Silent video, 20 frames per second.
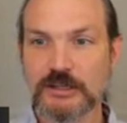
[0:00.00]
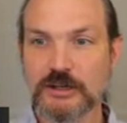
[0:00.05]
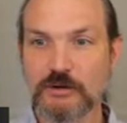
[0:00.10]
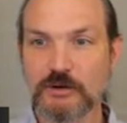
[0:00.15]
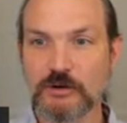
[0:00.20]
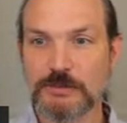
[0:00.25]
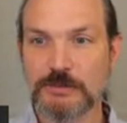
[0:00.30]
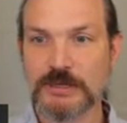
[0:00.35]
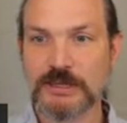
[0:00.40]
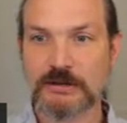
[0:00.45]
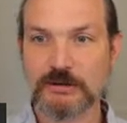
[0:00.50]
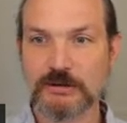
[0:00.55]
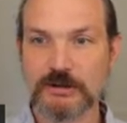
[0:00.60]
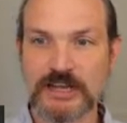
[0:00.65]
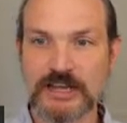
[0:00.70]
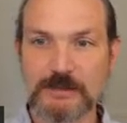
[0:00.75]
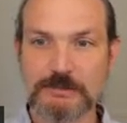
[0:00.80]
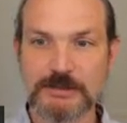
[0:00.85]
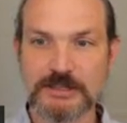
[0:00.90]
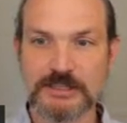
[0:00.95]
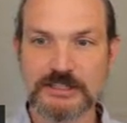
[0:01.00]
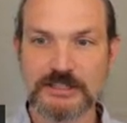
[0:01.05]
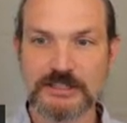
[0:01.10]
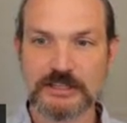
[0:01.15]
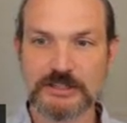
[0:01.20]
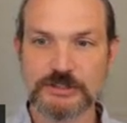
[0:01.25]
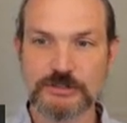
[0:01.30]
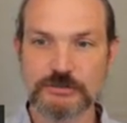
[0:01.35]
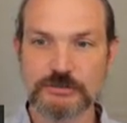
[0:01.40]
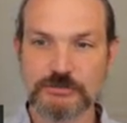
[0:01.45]
go up here and copy this
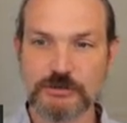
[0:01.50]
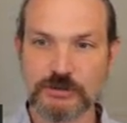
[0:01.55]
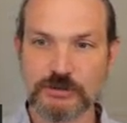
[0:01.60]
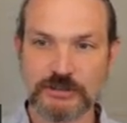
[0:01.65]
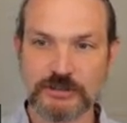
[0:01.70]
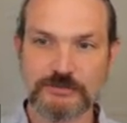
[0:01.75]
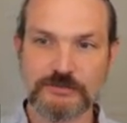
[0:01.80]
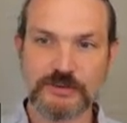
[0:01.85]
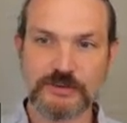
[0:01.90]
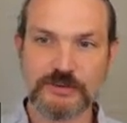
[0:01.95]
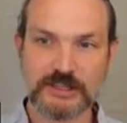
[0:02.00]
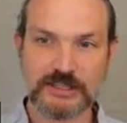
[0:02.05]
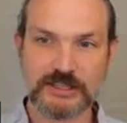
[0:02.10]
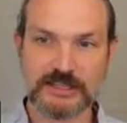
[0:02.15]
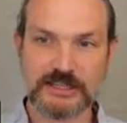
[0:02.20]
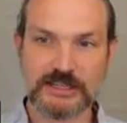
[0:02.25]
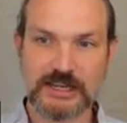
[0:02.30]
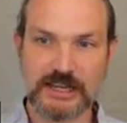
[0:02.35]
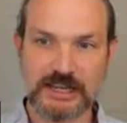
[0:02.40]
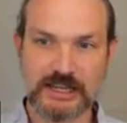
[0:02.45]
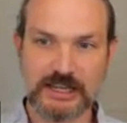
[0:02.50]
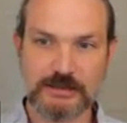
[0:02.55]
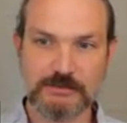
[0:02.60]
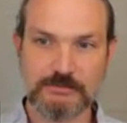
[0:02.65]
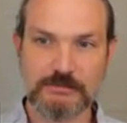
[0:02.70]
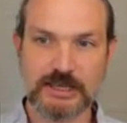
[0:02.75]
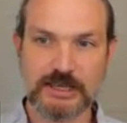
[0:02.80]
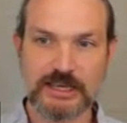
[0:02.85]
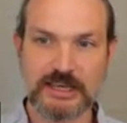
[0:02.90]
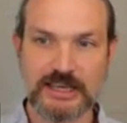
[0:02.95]
cluster role and fill in a
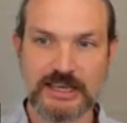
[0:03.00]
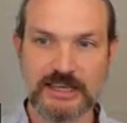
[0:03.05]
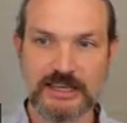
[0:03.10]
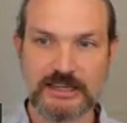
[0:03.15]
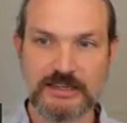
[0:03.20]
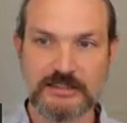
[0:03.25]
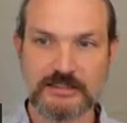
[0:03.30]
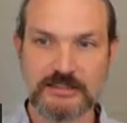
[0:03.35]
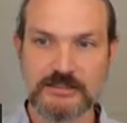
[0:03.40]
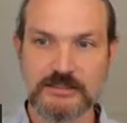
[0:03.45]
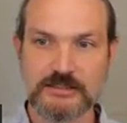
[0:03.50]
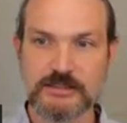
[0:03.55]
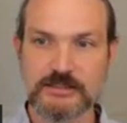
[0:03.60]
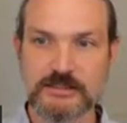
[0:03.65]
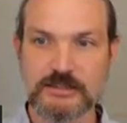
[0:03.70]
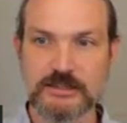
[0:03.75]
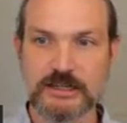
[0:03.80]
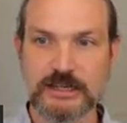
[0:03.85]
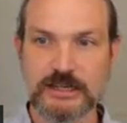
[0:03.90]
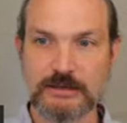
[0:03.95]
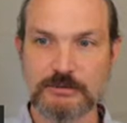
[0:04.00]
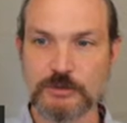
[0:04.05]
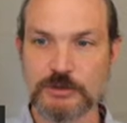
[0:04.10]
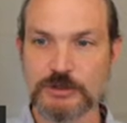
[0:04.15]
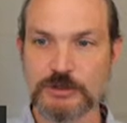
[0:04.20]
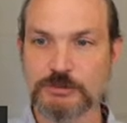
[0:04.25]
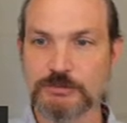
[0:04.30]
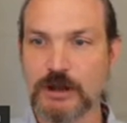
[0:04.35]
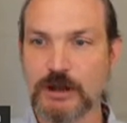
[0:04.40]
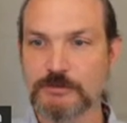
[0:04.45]
name, and um,
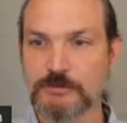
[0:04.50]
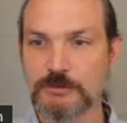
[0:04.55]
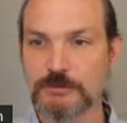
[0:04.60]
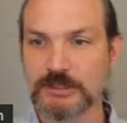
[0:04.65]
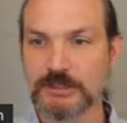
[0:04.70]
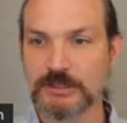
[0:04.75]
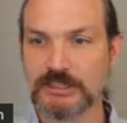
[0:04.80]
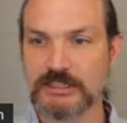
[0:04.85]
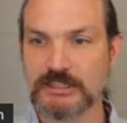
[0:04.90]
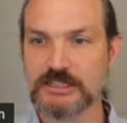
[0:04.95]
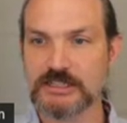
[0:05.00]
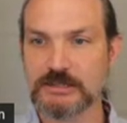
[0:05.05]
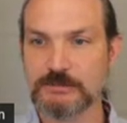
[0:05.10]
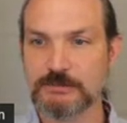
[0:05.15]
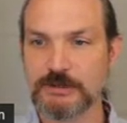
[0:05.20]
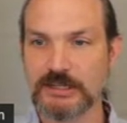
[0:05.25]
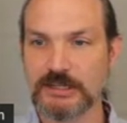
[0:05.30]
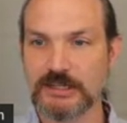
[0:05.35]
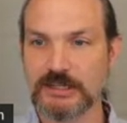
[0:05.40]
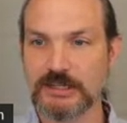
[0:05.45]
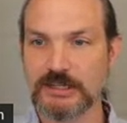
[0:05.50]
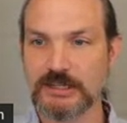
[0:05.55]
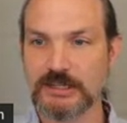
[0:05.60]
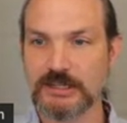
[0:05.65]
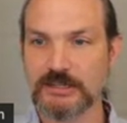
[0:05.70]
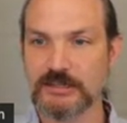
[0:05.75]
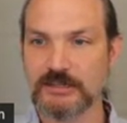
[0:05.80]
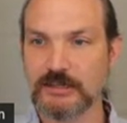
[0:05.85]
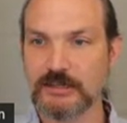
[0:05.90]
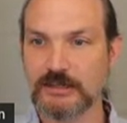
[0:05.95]
which probably needs to
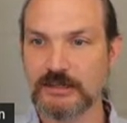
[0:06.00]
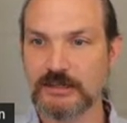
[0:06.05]
be